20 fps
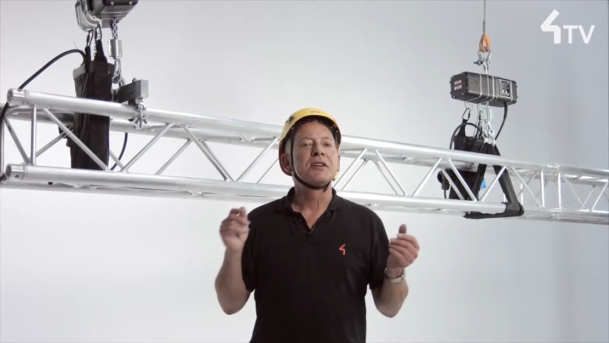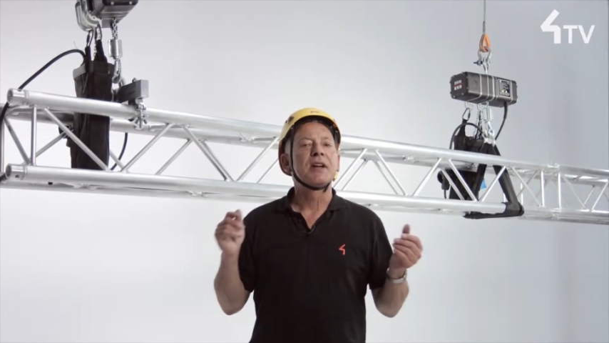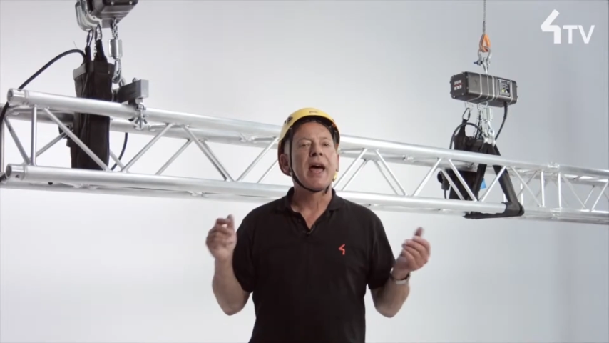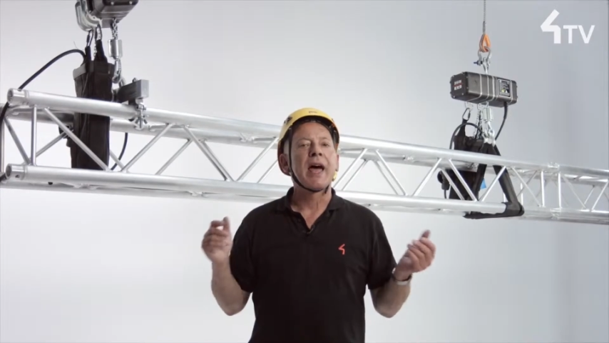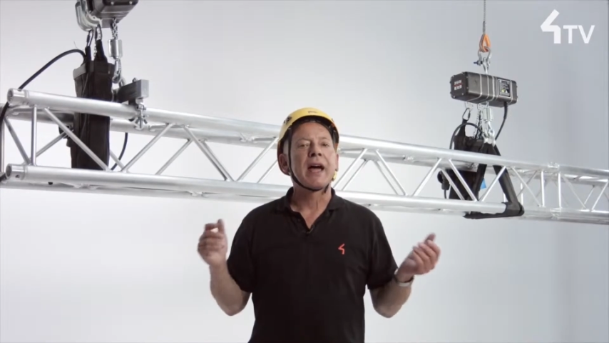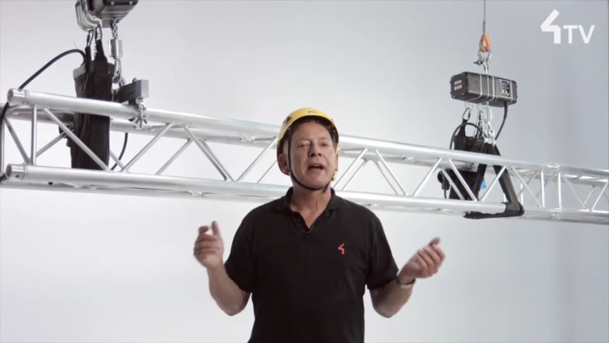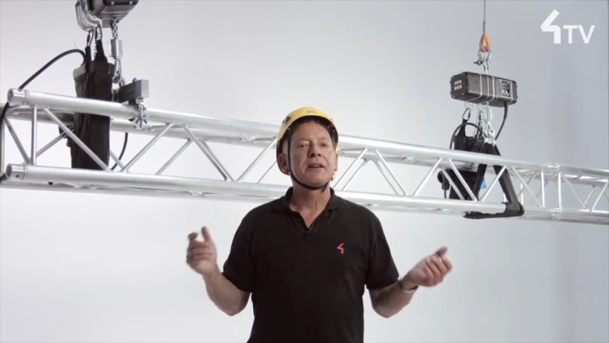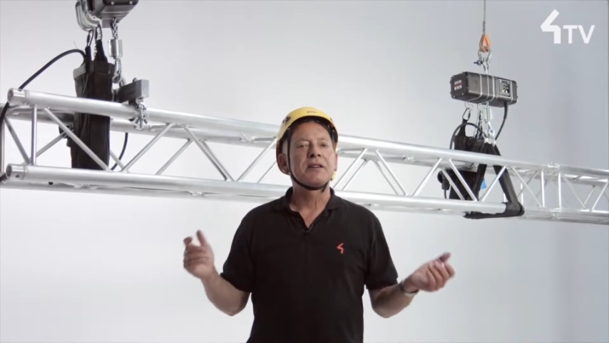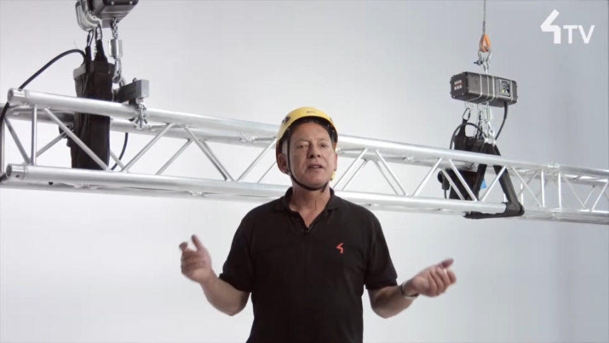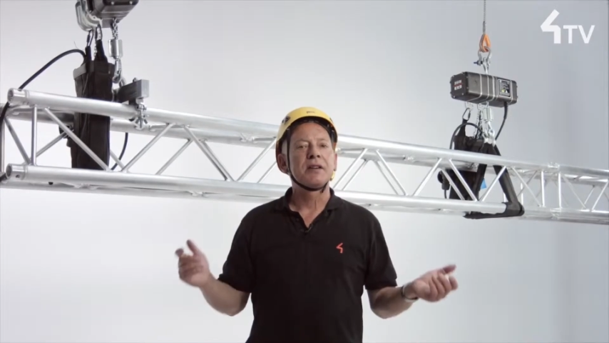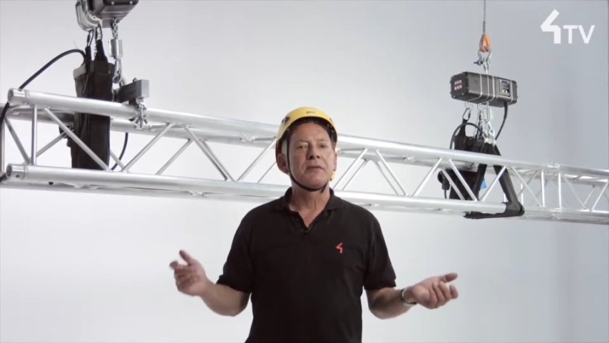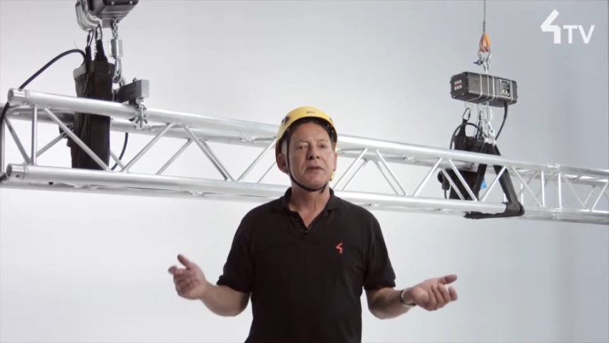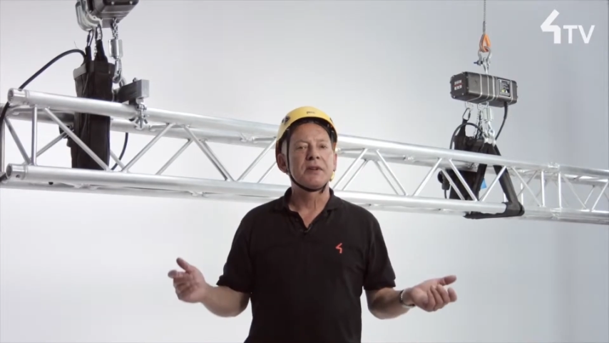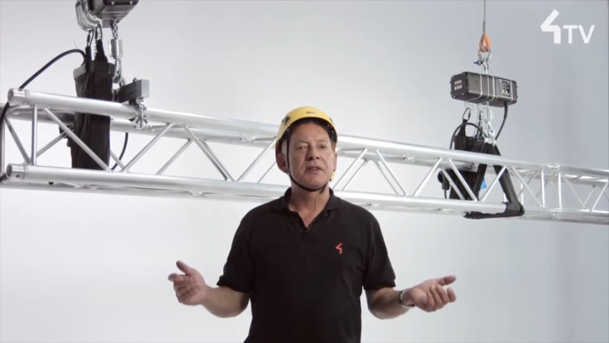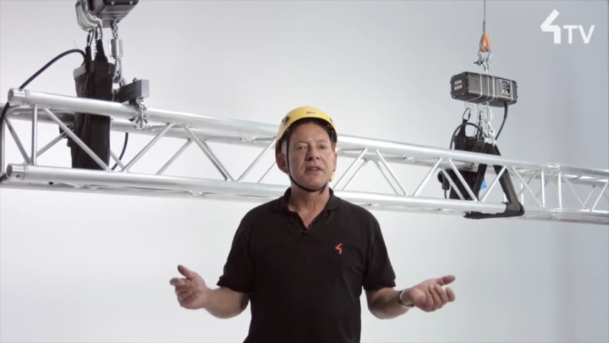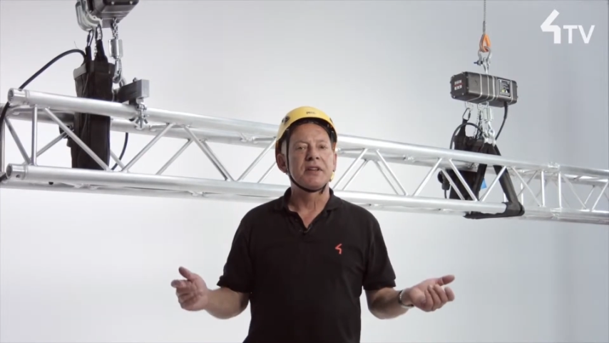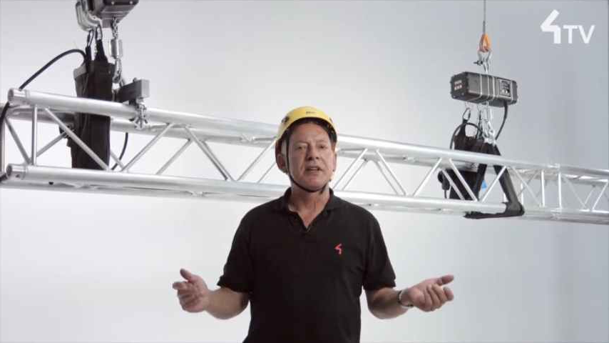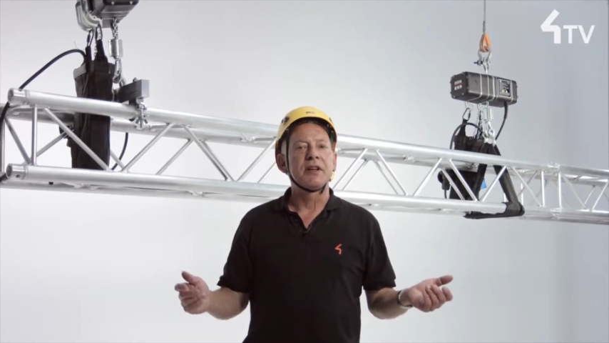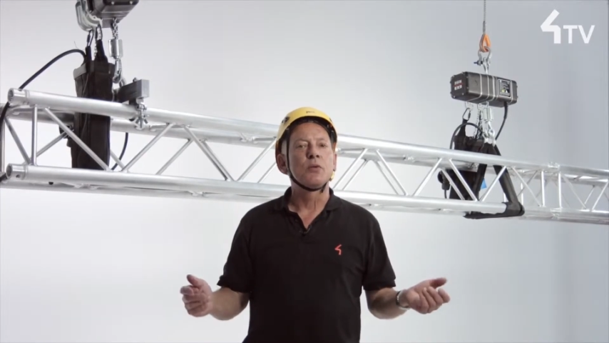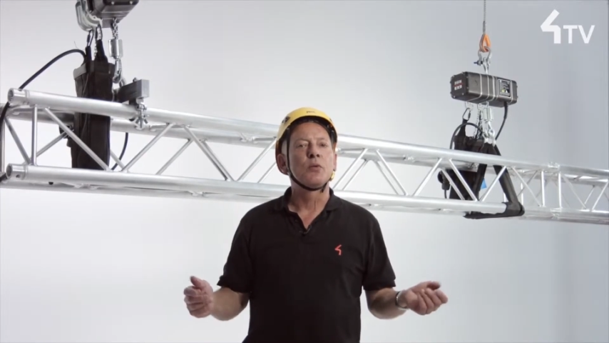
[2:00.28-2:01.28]
an
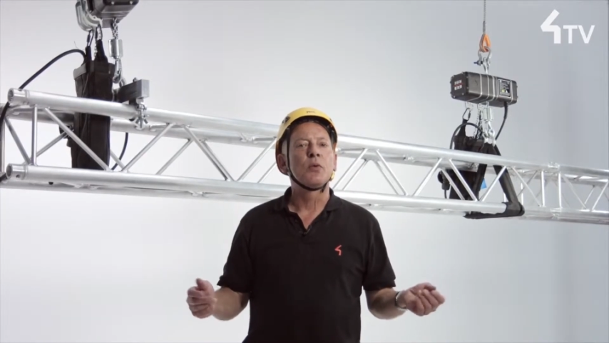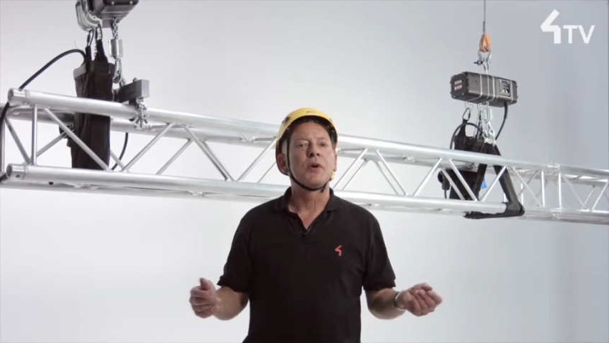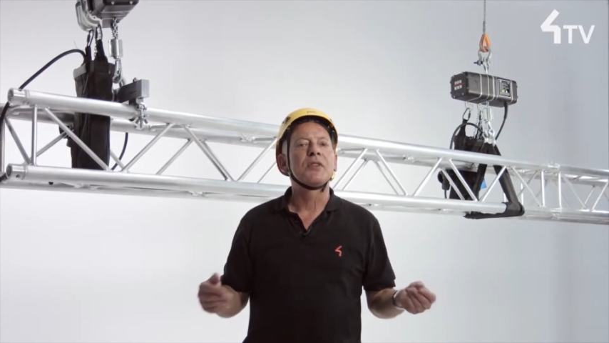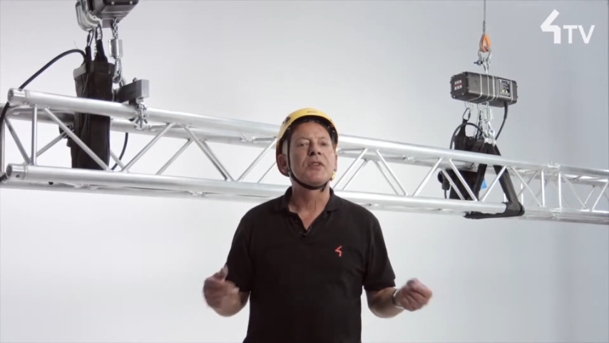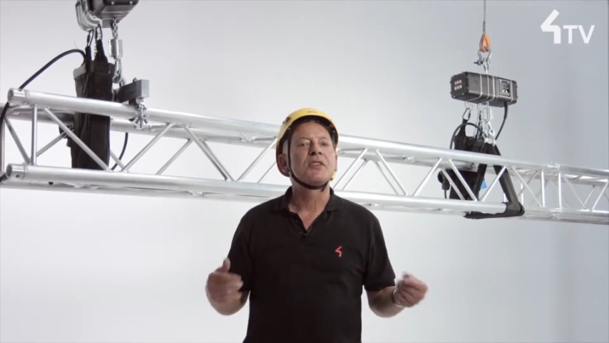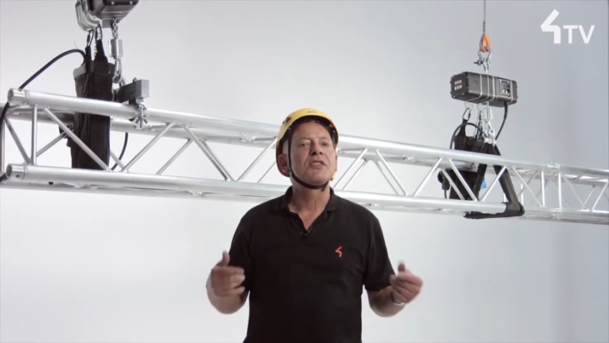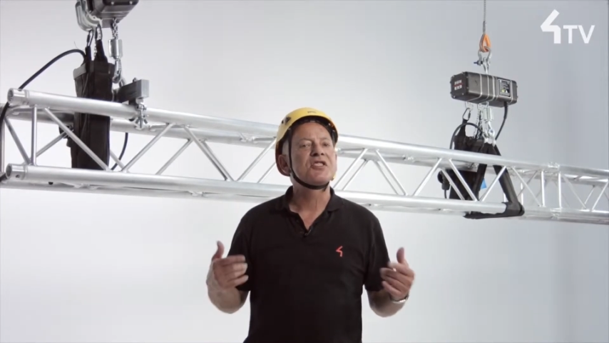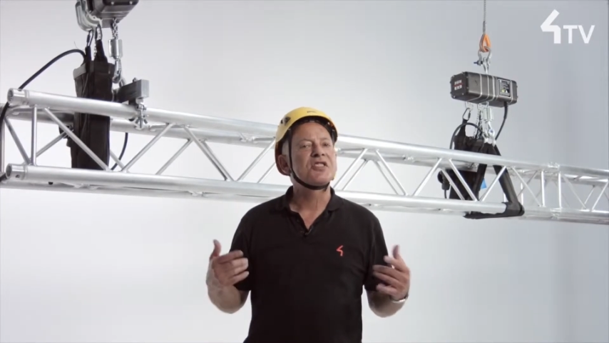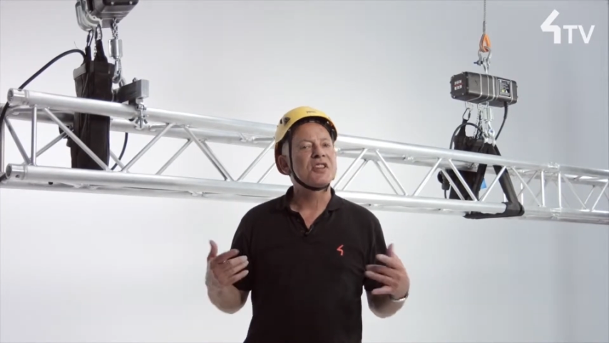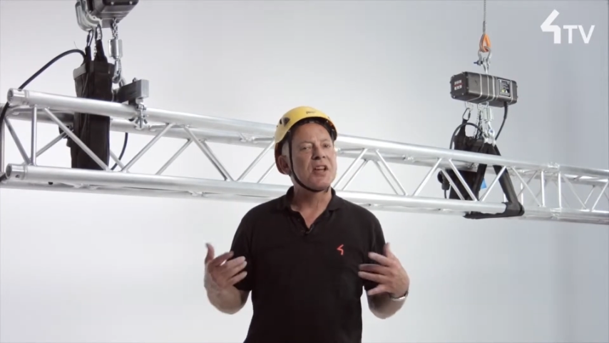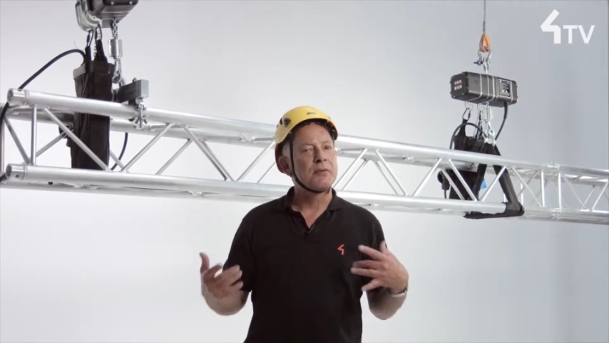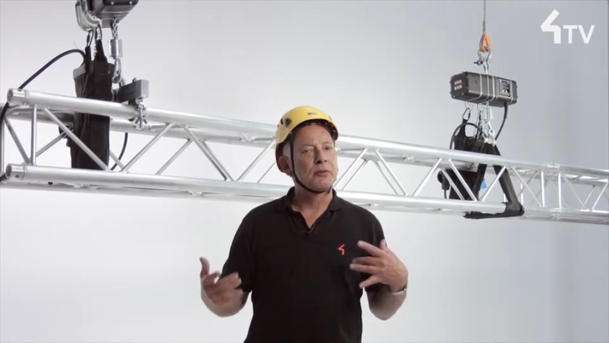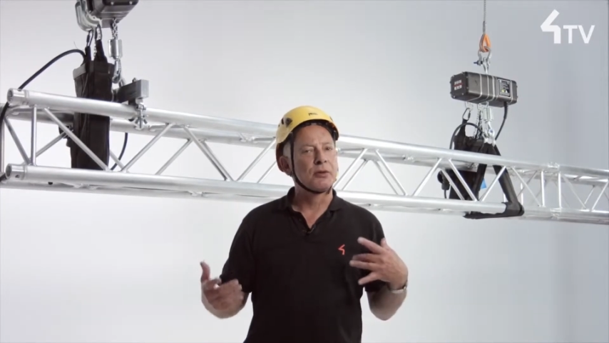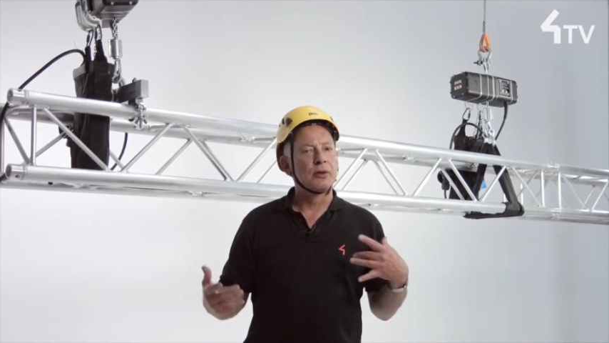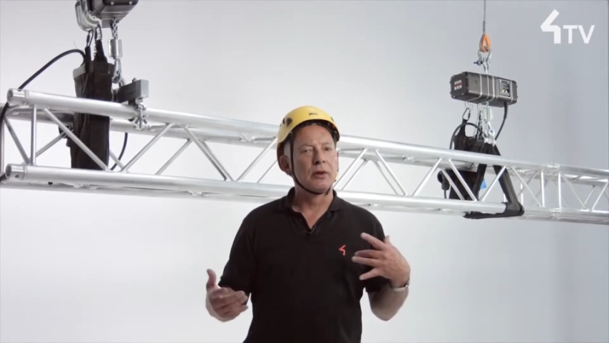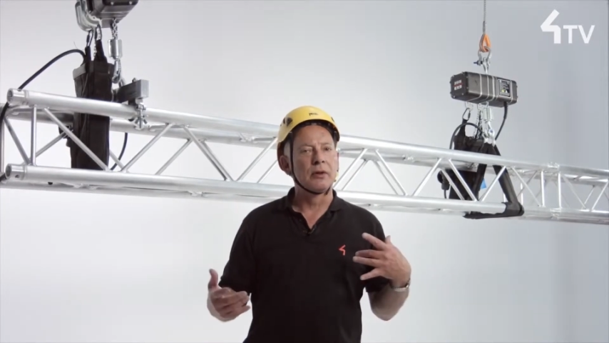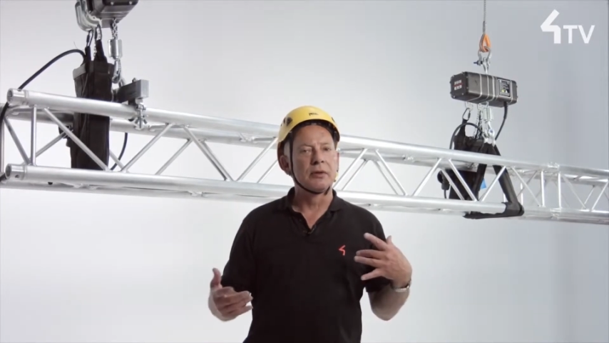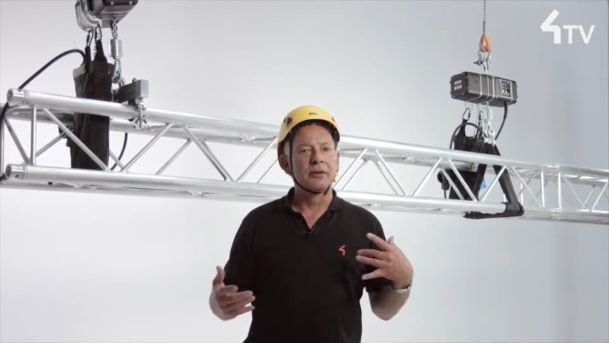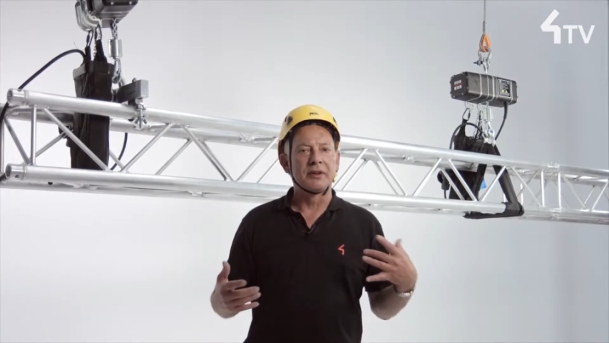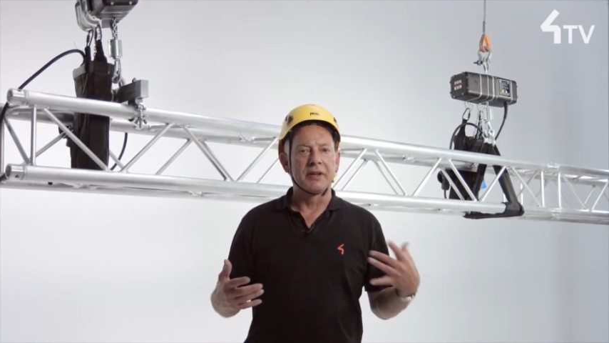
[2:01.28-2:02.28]
activity with
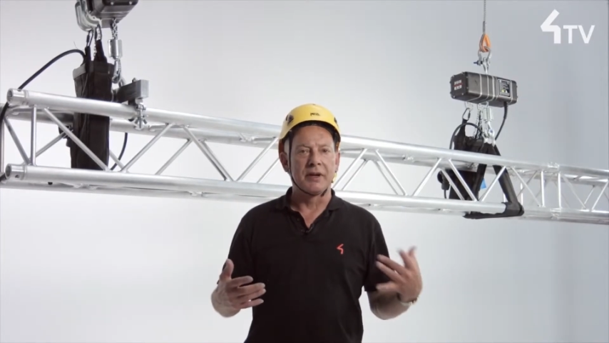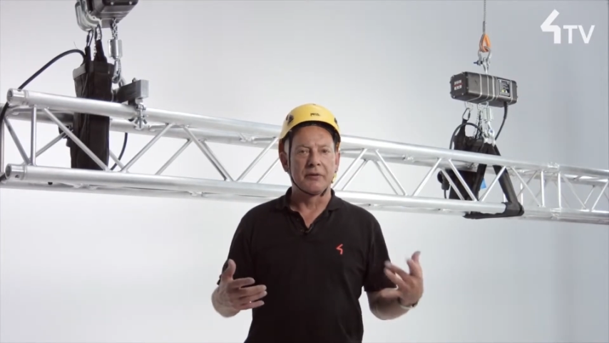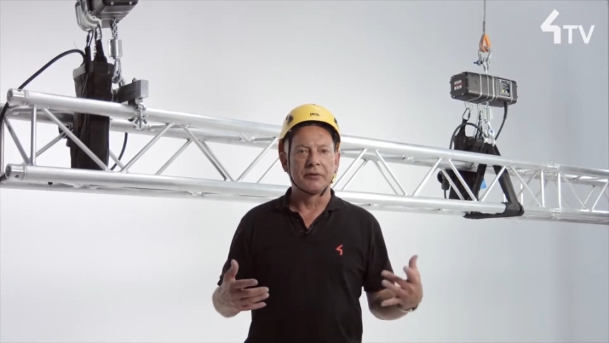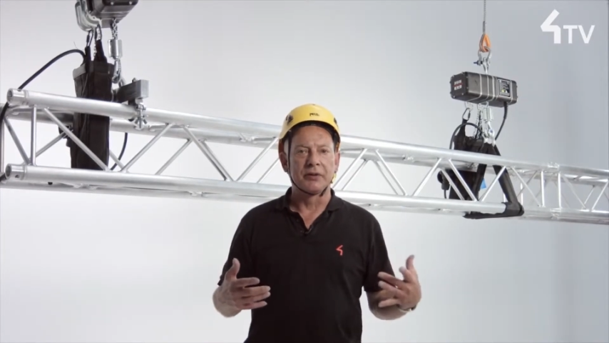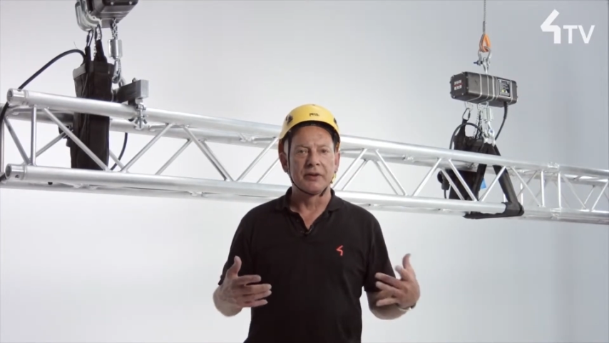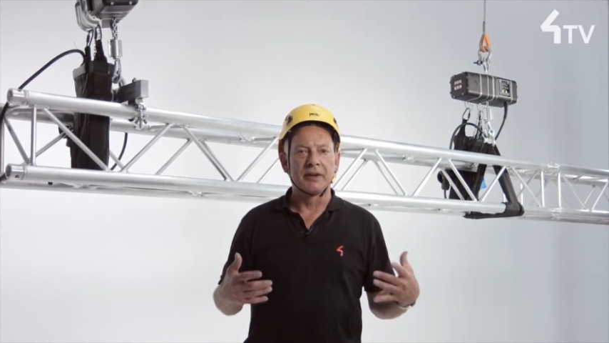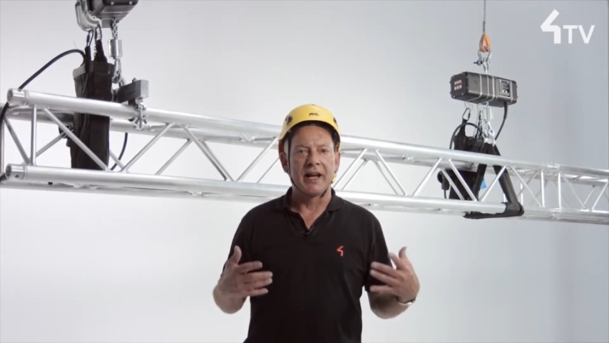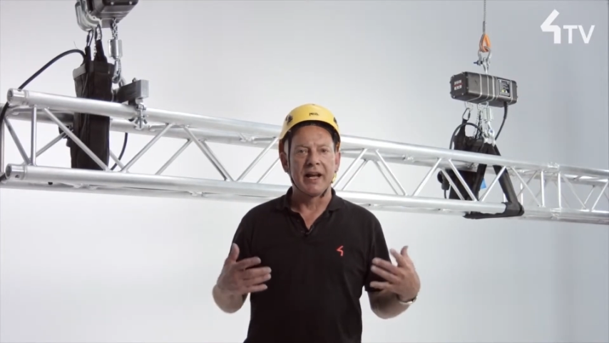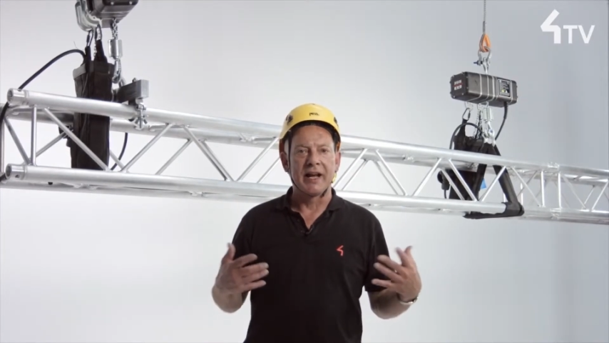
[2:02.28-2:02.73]
several different